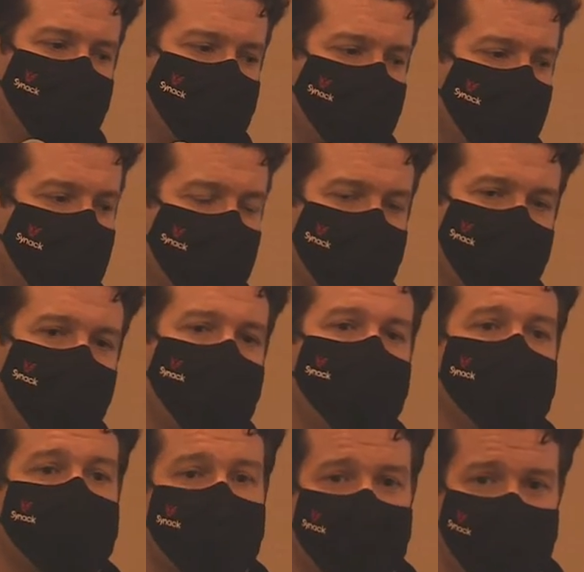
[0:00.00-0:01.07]
from a community
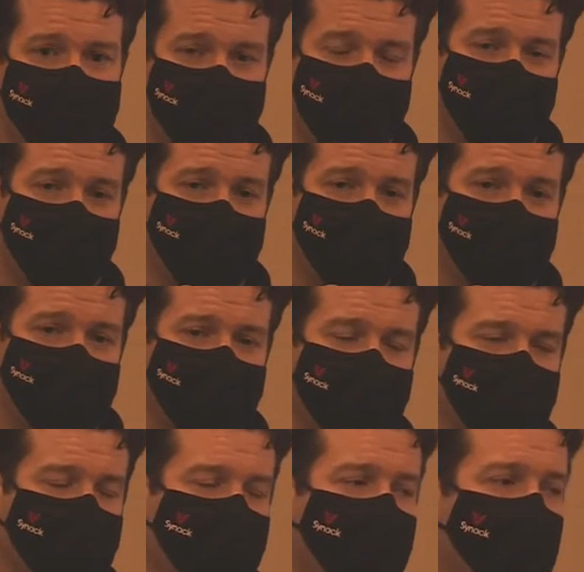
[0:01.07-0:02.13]
setup perspective
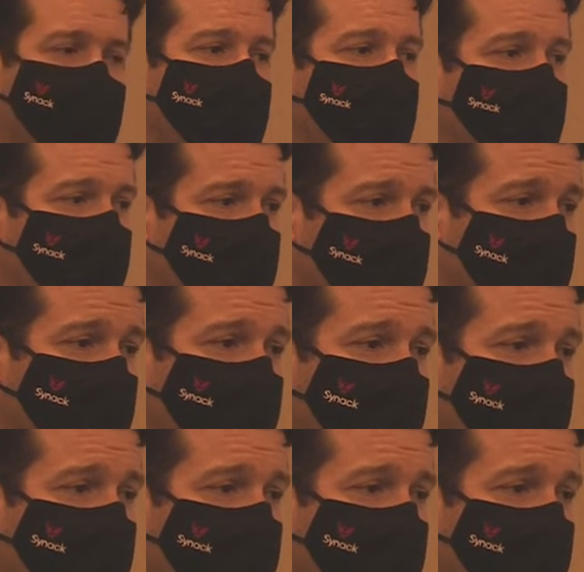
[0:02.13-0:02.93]
is to make it very clear